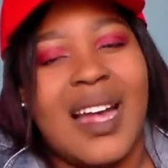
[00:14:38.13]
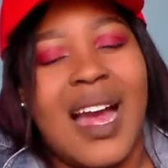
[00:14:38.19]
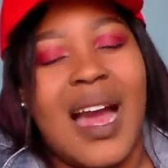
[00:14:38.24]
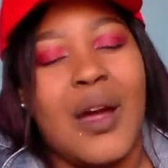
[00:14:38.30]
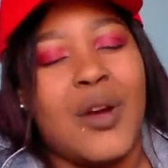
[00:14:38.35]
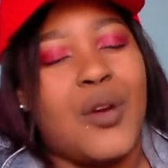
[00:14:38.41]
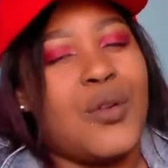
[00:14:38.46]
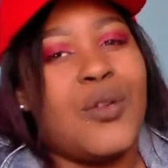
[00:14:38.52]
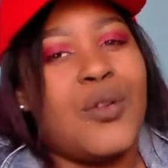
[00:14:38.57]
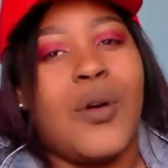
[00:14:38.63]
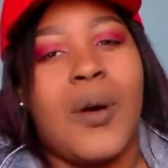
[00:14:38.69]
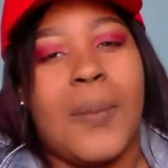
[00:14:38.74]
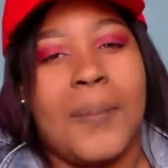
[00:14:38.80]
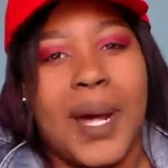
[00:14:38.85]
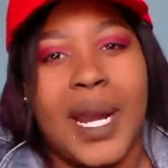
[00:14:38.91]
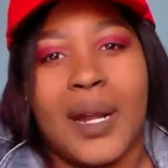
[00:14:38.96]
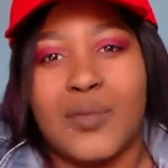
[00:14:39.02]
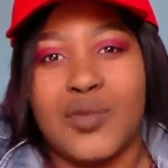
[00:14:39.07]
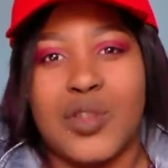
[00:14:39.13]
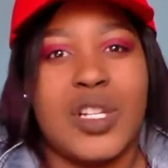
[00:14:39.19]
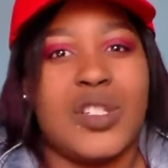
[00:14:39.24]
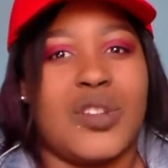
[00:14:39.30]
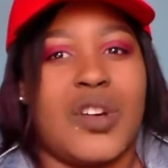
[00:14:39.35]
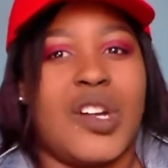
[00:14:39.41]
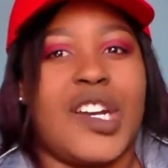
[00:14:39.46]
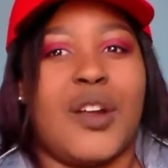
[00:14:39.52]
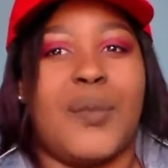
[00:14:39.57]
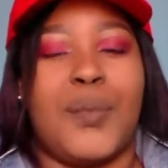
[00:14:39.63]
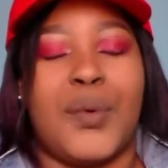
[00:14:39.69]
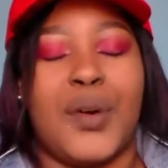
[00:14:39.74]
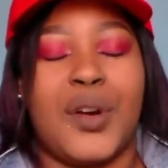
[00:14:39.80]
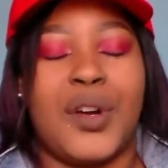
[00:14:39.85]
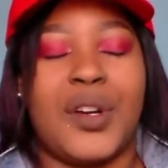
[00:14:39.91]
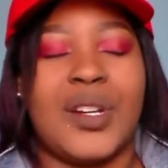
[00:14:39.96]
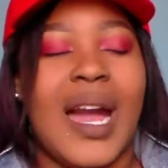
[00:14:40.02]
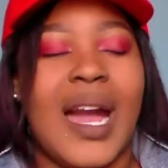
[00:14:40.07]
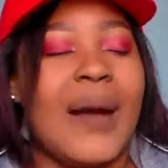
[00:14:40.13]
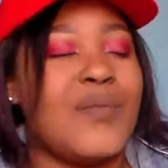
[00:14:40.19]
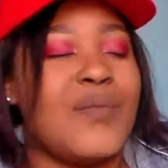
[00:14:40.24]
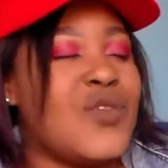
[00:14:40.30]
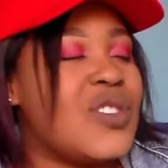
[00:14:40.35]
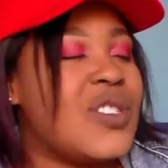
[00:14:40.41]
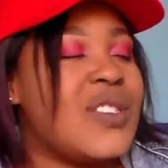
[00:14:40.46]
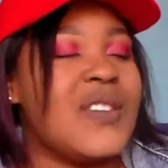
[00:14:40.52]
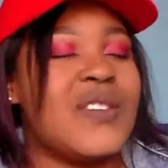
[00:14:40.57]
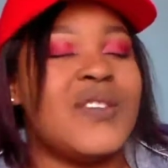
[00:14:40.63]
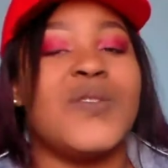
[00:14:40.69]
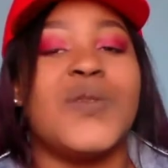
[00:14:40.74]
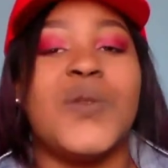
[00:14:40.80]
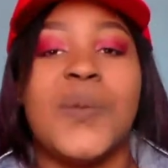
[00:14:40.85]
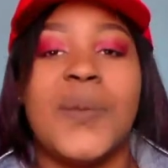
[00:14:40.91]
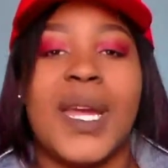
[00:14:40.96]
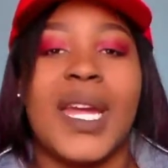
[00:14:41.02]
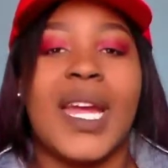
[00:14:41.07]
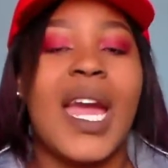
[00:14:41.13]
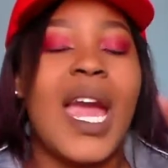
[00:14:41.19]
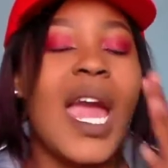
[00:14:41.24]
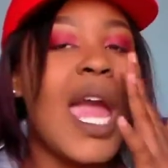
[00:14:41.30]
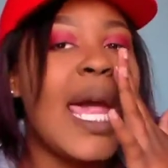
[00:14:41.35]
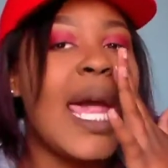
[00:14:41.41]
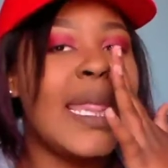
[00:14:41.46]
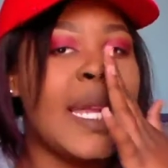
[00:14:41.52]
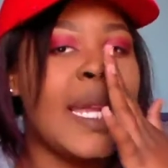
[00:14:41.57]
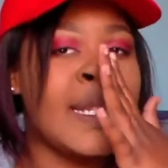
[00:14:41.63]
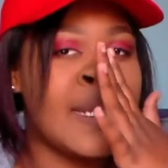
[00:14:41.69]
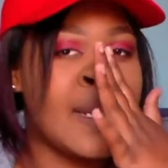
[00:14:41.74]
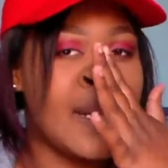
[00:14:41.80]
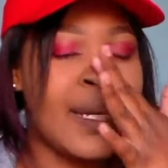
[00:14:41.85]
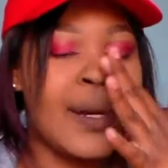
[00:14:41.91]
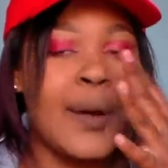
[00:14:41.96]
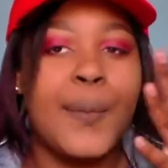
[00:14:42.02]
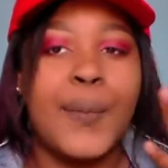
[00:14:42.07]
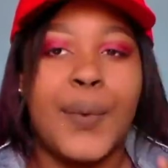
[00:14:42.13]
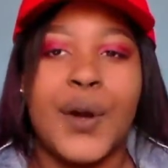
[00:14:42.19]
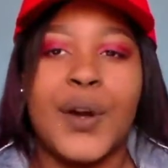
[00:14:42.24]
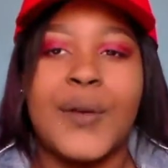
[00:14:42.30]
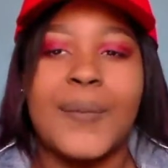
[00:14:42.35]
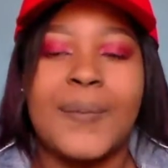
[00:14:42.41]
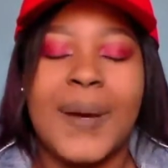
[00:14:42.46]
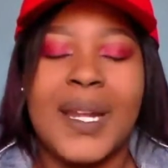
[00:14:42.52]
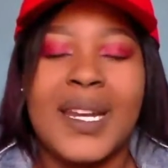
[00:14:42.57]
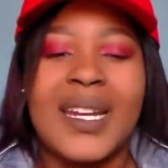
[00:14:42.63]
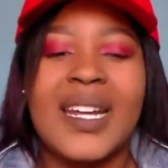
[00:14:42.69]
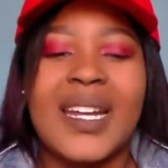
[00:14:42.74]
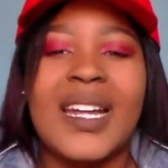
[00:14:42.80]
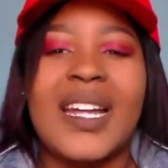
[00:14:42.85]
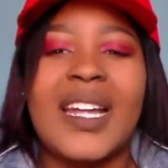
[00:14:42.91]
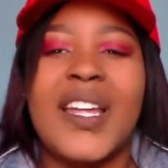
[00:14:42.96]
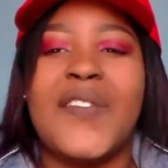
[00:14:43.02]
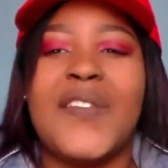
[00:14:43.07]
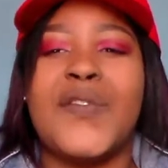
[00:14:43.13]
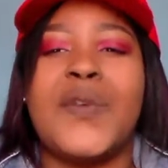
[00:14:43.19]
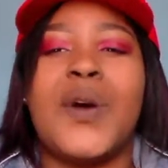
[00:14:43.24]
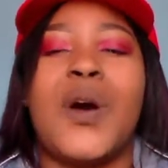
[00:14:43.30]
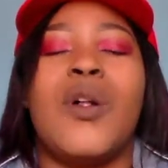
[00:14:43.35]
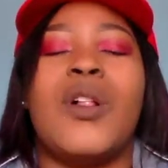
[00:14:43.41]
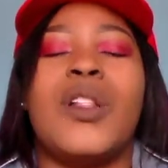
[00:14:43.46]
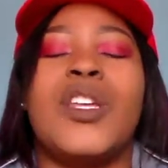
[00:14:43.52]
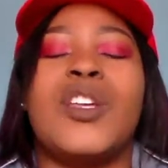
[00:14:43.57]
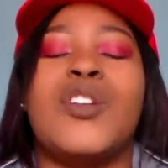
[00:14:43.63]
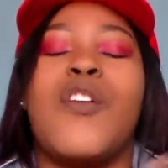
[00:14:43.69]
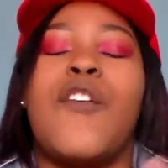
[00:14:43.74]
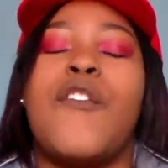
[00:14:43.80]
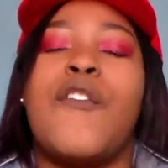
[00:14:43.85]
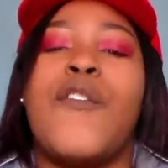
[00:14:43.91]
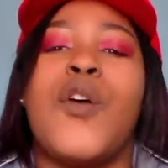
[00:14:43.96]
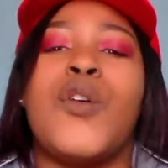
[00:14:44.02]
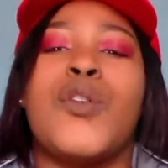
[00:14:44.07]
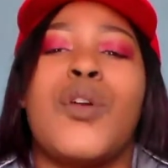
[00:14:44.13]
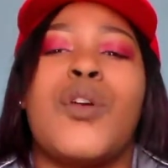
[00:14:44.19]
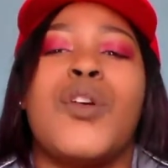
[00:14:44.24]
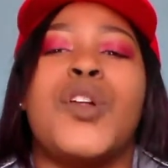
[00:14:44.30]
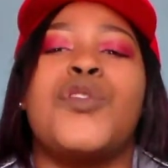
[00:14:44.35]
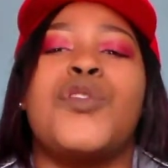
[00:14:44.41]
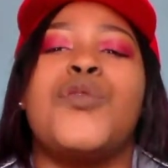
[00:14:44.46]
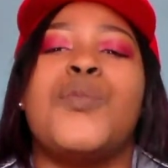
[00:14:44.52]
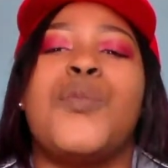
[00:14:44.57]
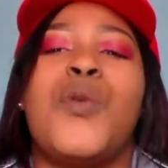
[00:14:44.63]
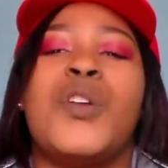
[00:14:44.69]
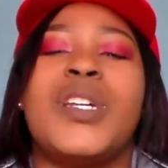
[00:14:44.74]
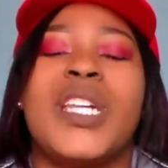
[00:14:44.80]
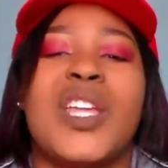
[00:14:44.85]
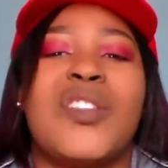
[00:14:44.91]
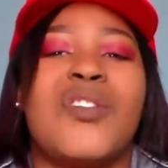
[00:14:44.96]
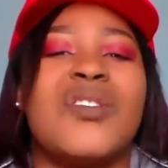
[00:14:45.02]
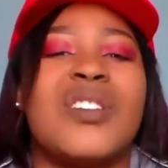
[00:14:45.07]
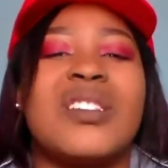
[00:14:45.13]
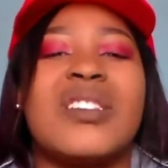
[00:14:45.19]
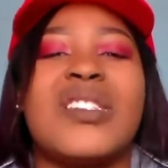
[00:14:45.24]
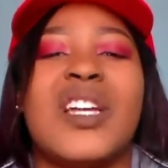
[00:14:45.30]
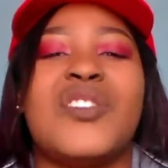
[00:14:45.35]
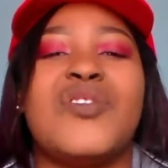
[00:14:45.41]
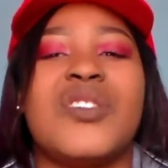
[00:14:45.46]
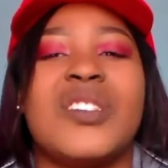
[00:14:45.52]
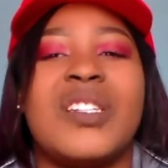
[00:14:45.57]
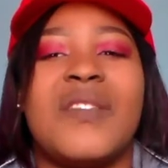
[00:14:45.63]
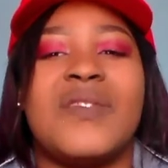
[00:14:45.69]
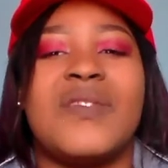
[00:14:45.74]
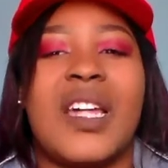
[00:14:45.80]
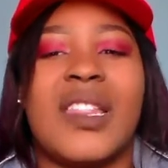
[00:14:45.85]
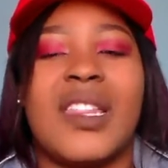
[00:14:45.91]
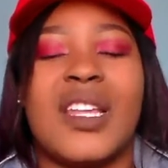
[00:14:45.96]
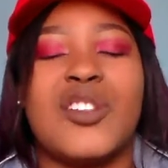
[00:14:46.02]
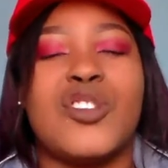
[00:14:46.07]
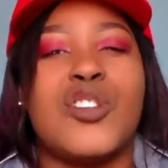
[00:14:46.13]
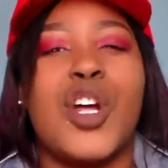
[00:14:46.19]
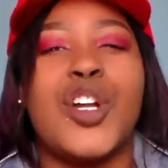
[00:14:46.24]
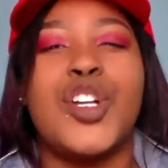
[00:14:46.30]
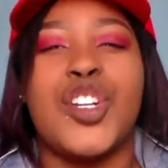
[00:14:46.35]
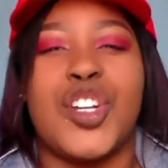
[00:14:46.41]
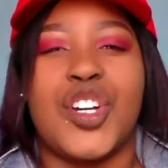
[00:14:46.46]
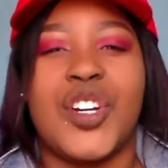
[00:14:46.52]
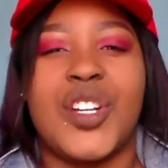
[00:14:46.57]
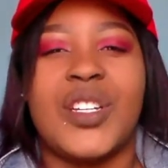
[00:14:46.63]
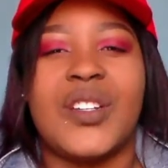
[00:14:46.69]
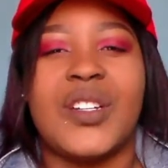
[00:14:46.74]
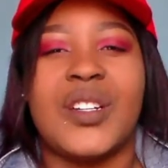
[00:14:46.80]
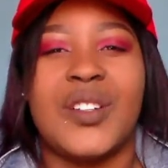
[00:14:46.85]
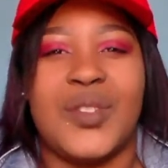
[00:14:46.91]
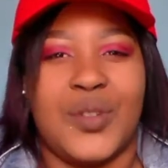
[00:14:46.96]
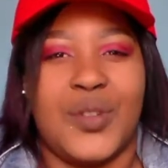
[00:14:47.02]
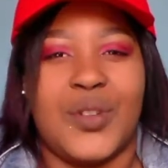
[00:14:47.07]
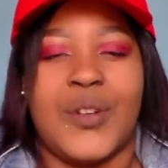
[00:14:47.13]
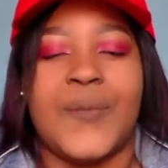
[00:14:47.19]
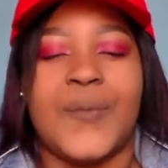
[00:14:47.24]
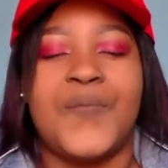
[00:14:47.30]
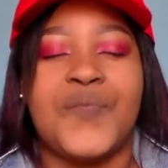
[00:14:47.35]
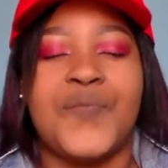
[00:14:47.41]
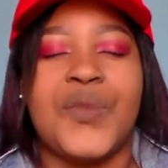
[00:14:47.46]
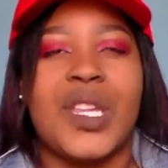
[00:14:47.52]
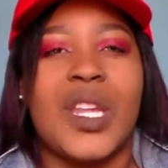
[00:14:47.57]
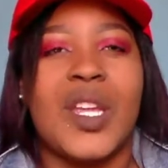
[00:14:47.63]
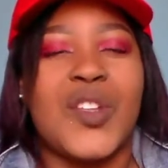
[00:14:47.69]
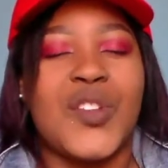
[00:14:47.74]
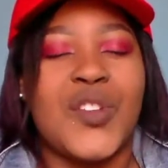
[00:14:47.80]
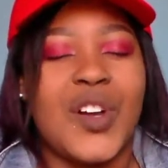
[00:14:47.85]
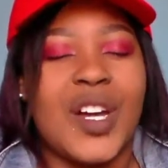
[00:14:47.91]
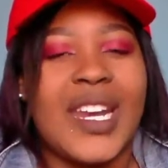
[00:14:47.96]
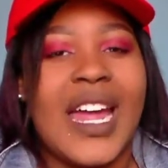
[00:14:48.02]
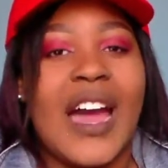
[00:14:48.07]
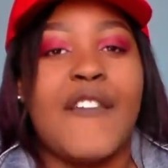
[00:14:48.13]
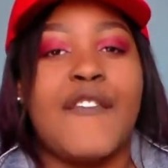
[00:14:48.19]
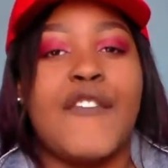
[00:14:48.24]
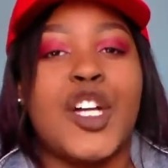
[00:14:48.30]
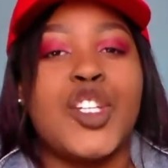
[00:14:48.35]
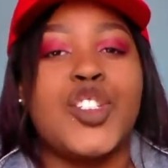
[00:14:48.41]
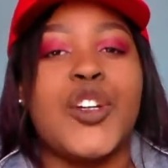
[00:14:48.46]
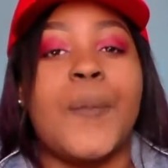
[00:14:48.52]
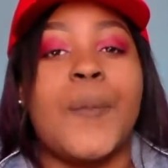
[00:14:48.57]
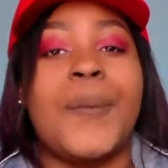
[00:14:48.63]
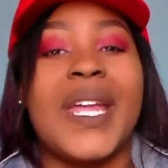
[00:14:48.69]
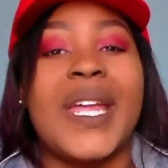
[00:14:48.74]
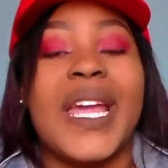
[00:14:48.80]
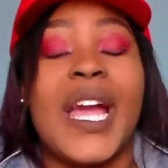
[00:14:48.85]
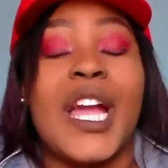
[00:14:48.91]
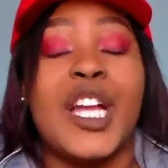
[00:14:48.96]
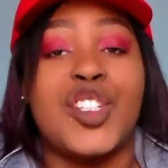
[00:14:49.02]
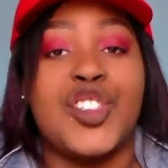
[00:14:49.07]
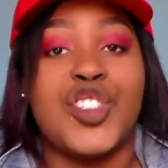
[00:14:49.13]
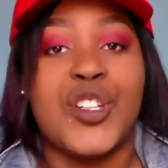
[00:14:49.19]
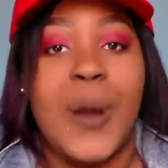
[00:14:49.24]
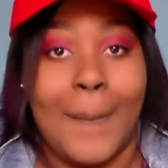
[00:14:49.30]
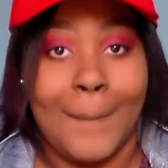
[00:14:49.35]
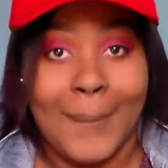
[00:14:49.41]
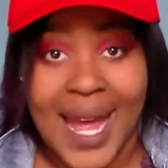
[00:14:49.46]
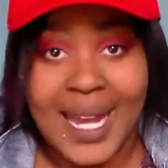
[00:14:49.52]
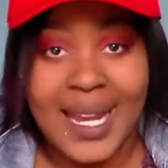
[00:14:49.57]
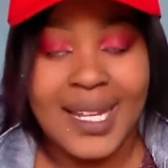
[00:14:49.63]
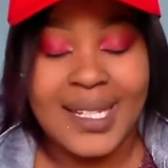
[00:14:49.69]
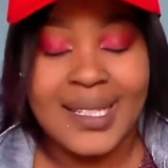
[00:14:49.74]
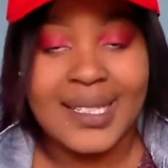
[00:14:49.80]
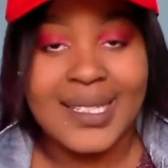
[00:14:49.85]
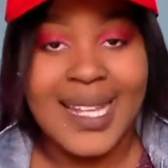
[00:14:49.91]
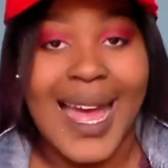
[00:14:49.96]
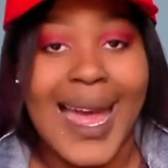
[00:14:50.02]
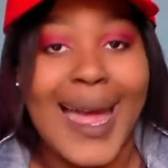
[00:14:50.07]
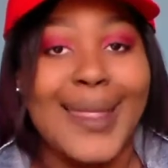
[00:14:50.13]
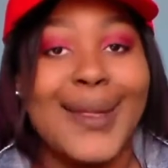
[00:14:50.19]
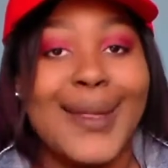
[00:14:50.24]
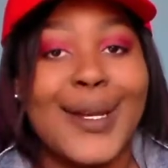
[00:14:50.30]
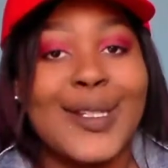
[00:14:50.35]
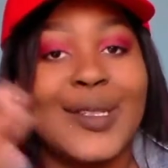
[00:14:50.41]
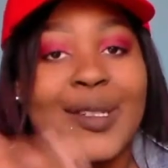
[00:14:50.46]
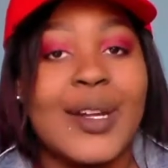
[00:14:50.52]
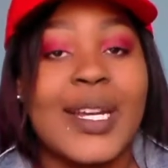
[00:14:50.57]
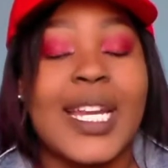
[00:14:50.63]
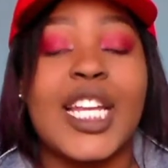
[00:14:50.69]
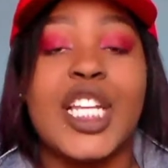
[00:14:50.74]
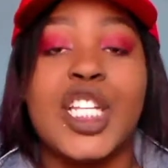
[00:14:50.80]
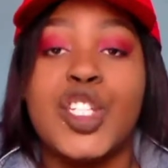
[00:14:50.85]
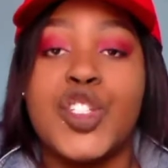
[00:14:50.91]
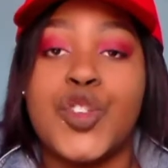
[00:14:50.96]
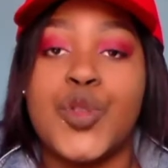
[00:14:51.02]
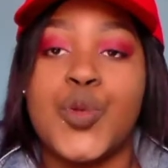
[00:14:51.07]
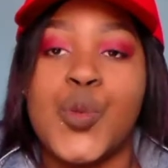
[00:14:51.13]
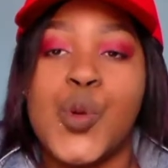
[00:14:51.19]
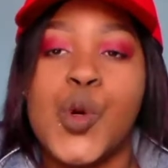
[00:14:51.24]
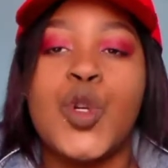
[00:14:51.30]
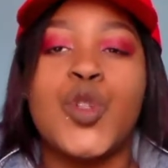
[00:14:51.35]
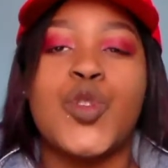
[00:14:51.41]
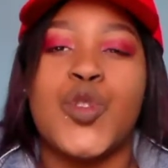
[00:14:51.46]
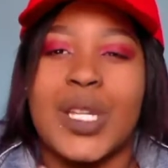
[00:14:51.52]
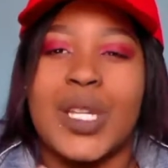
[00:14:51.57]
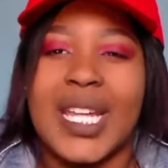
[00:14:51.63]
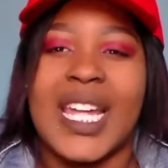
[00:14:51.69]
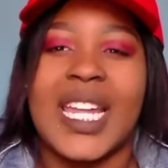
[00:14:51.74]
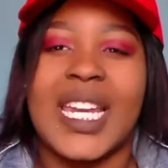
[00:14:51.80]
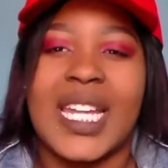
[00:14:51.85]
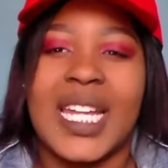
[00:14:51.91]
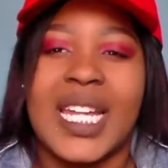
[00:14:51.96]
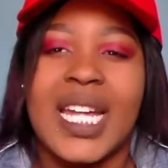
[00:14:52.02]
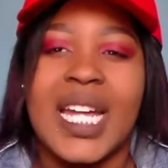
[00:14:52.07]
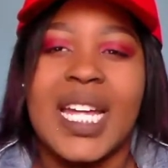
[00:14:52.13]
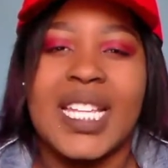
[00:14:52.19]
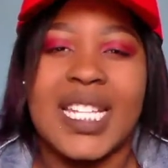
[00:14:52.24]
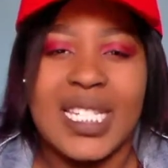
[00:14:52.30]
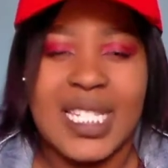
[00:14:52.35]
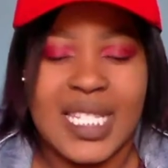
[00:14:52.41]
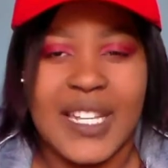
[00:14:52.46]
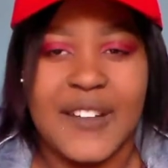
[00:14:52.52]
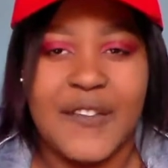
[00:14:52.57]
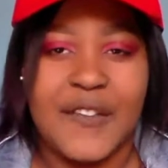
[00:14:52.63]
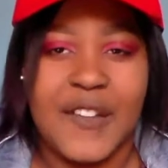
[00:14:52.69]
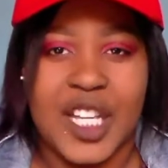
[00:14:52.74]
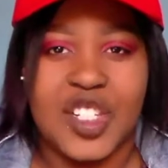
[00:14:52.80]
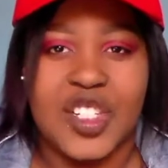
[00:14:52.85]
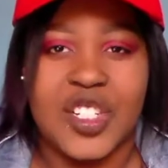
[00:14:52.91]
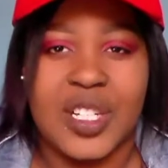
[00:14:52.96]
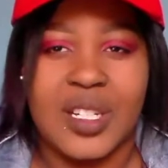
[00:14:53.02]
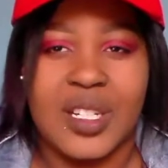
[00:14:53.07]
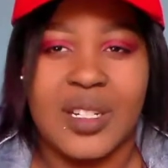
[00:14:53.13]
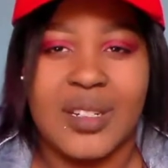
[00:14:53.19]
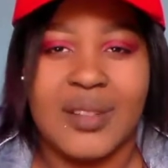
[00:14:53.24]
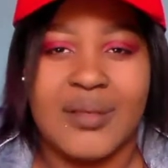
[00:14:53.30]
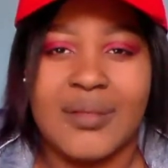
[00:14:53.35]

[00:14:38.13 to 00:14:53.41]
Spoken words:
I don't know, but I'm sure it's gonna burn. I'm just assuming that it's gonna burn. But if you're holding your phone or your remote and you just touch yourself down, it's not good, you know. You're gonna affect your pH balance, and then it's gonna lead you to getting yeast infection.